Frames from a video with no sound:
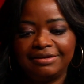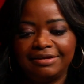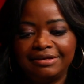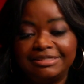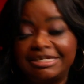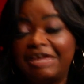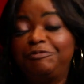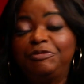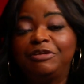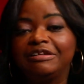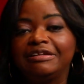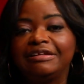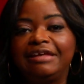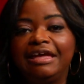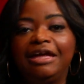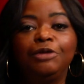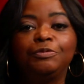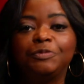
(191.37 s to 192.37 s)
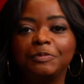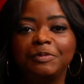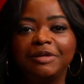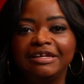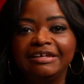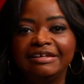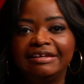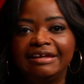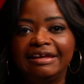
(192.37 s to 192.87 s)
it definitely helped
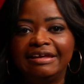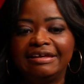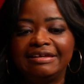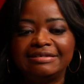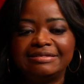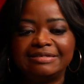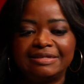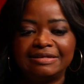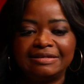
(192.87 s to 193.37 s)
me, and